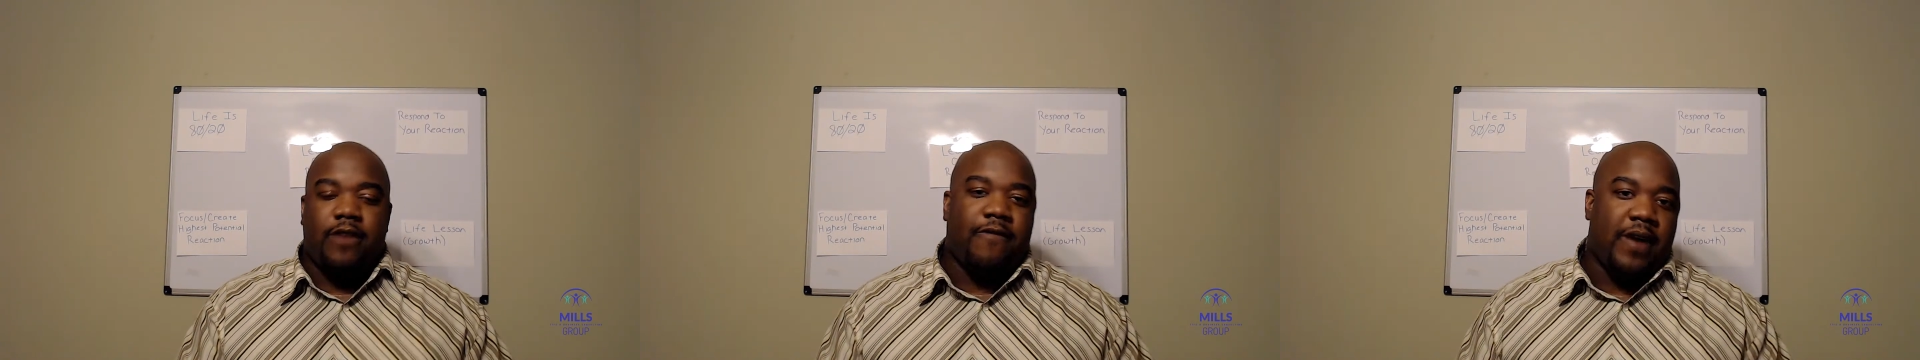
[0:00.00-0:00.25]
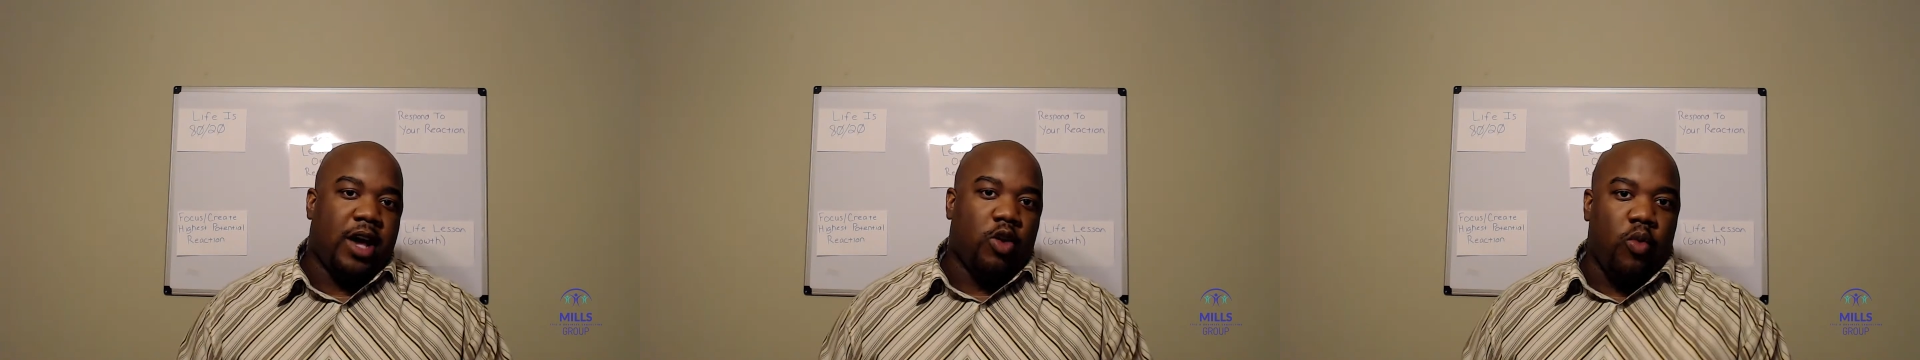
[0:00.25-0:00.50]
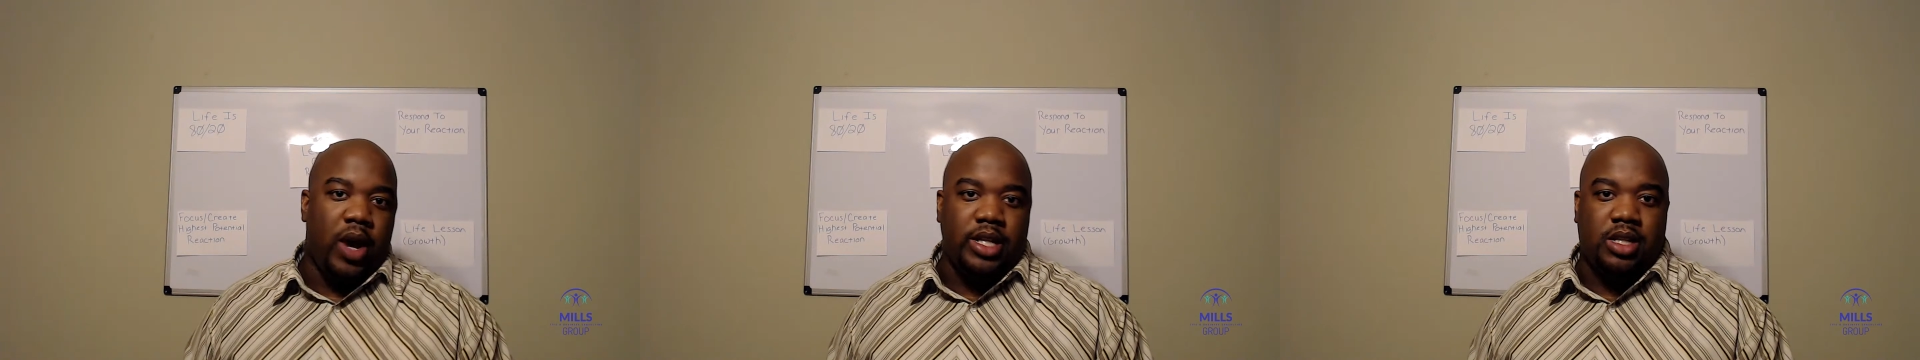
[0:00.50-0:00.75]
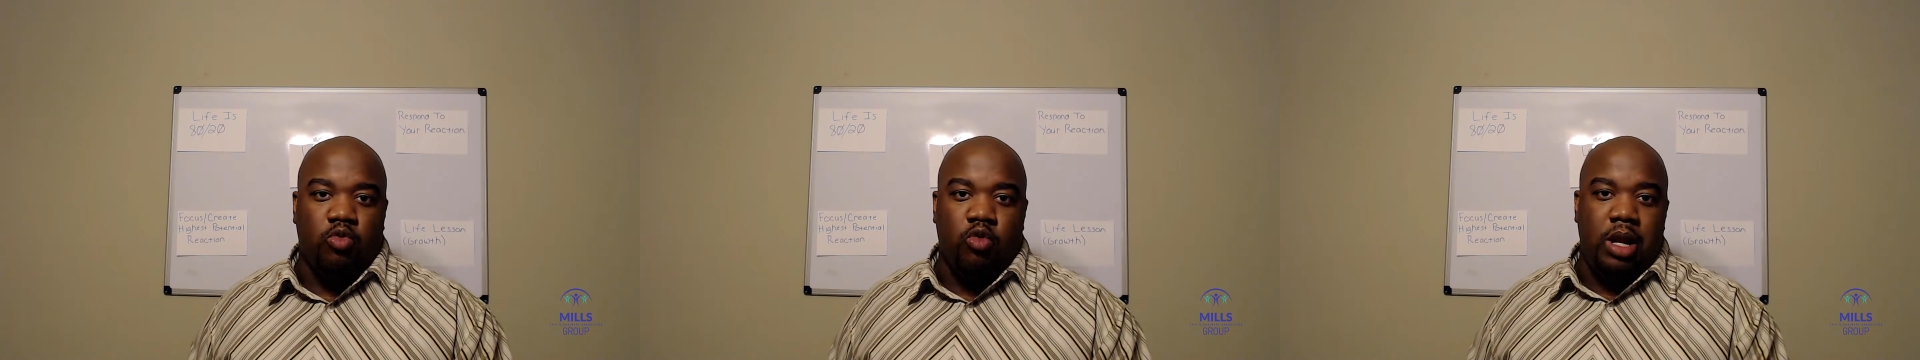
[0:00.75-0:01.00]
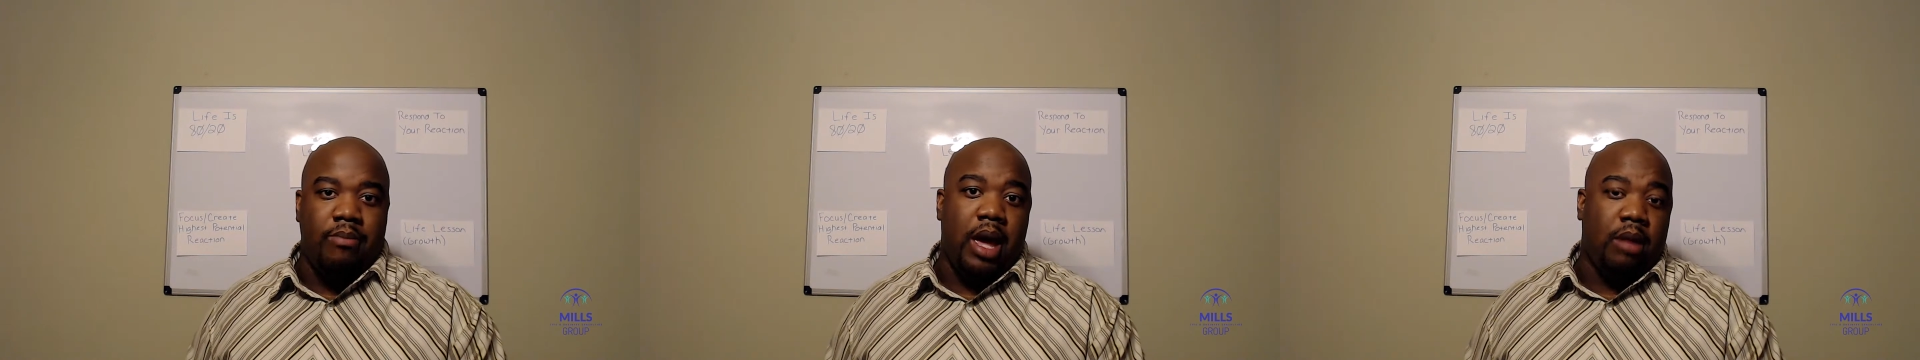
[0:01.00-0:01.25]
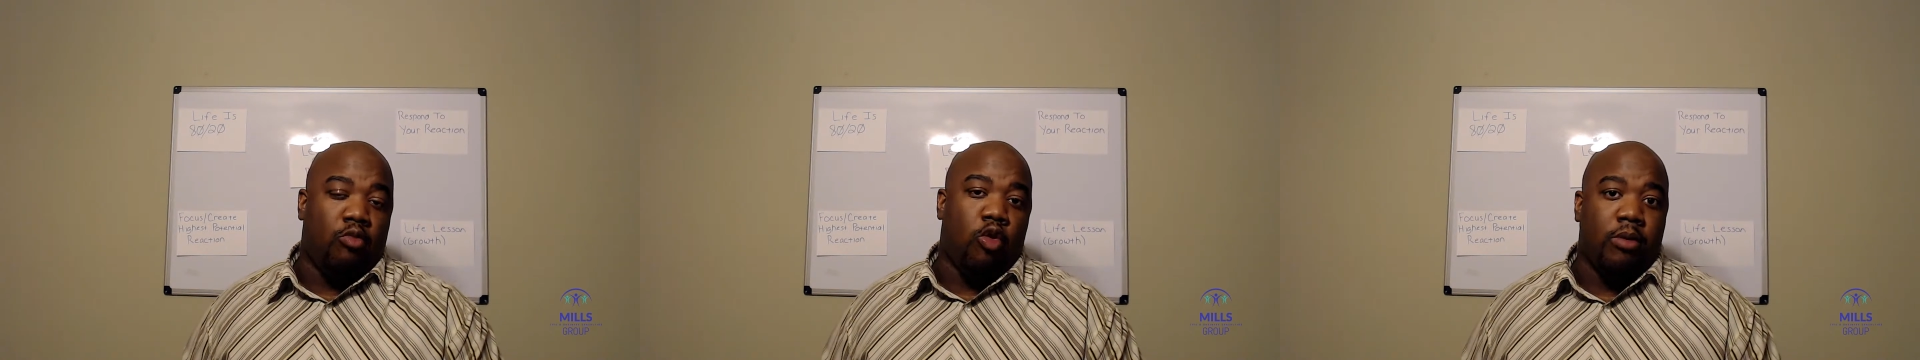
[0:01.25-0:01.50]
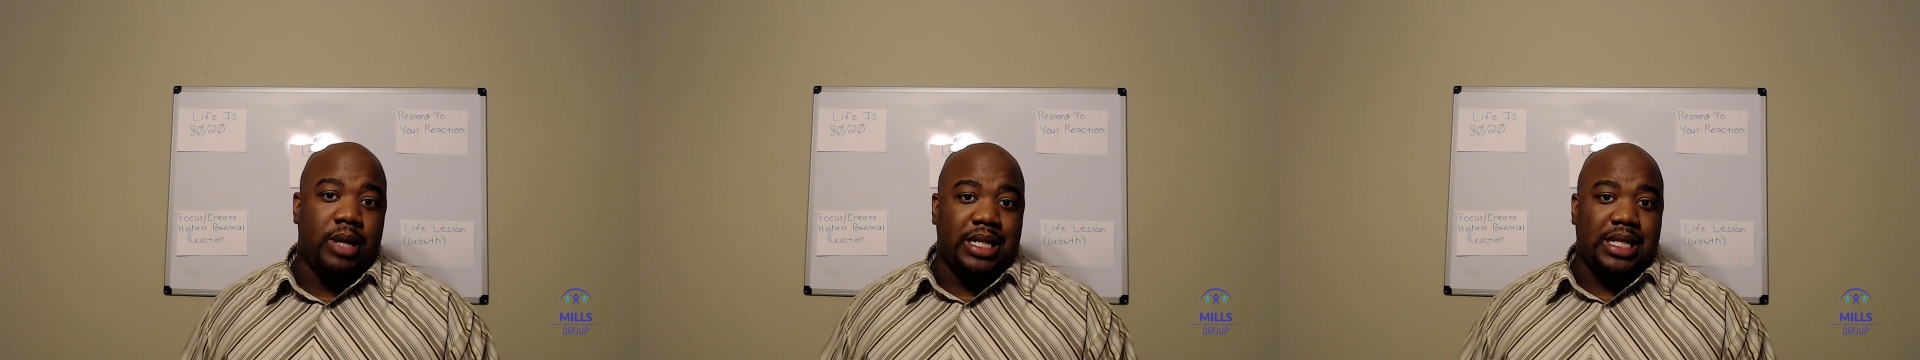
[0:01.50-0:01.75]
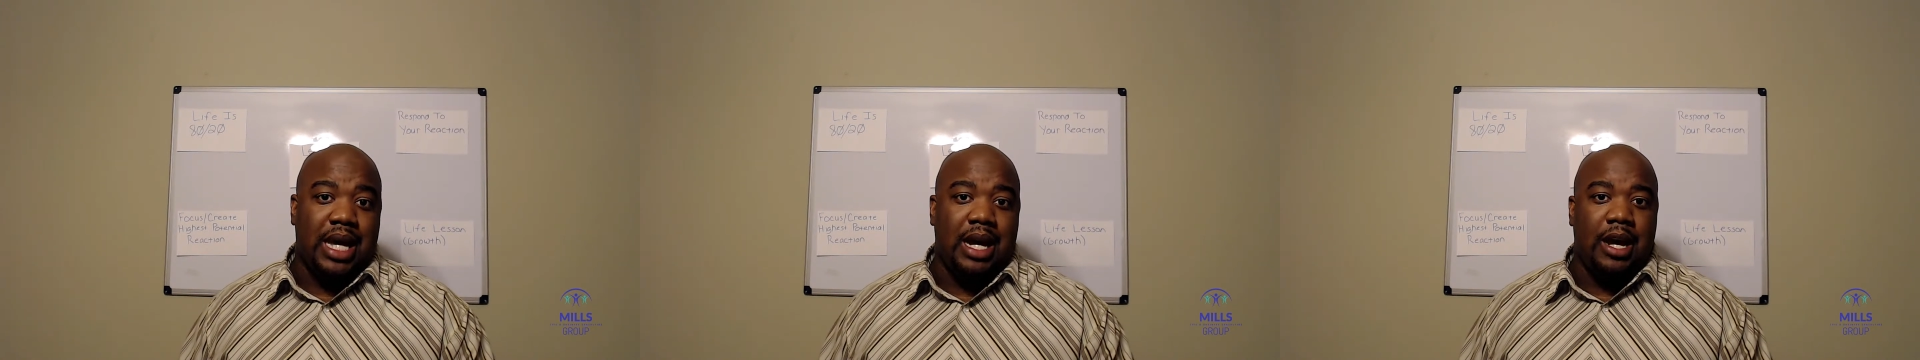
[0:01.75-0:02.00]
to find a way to really make more of that
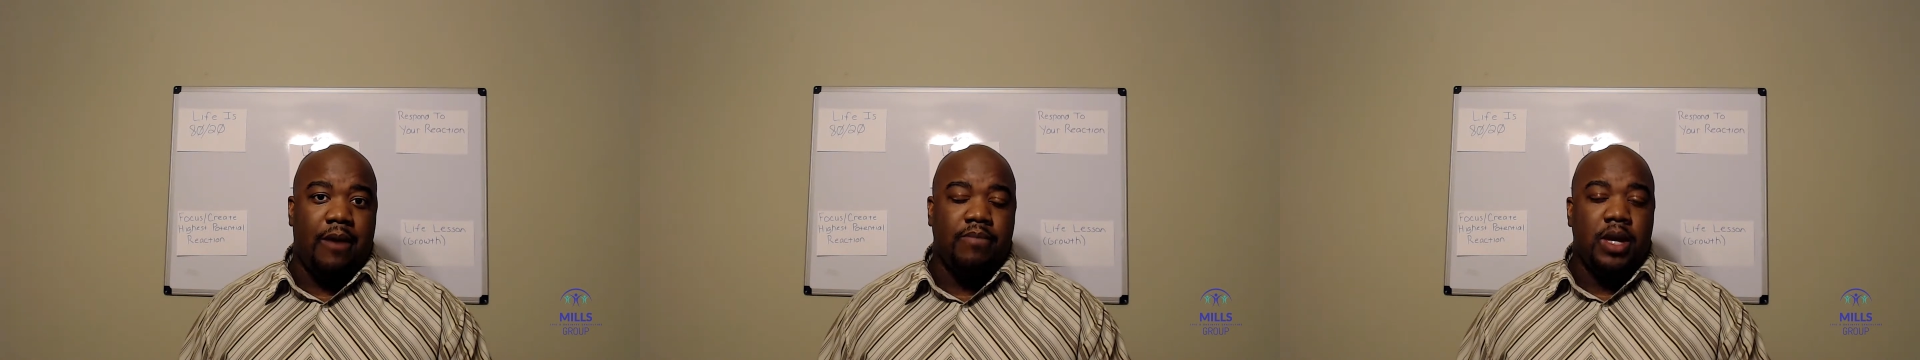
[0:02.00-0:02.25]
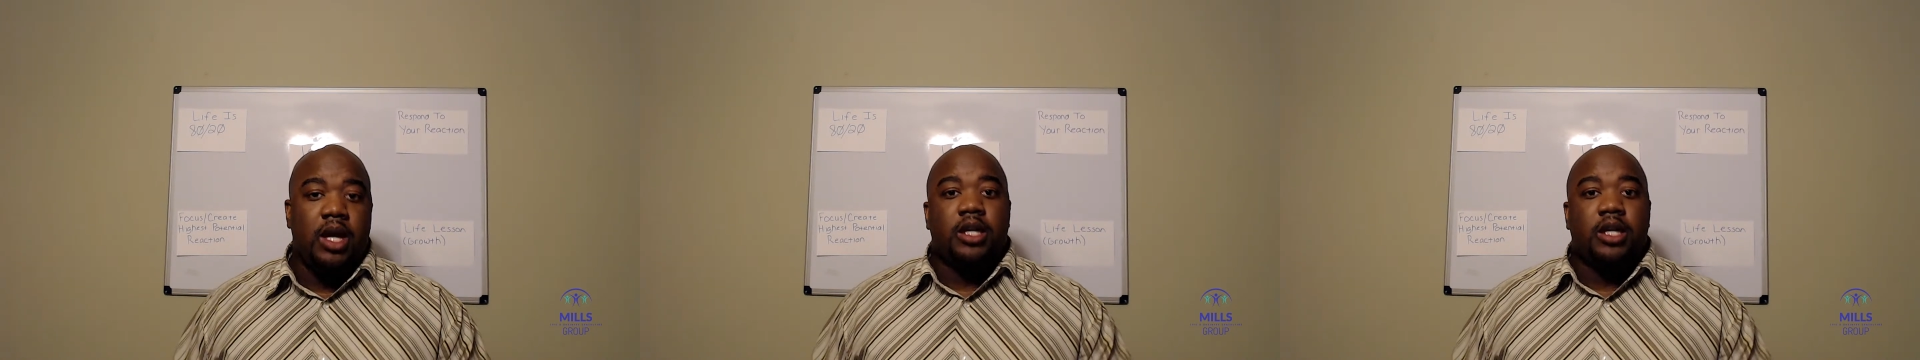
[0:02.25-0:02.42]
time.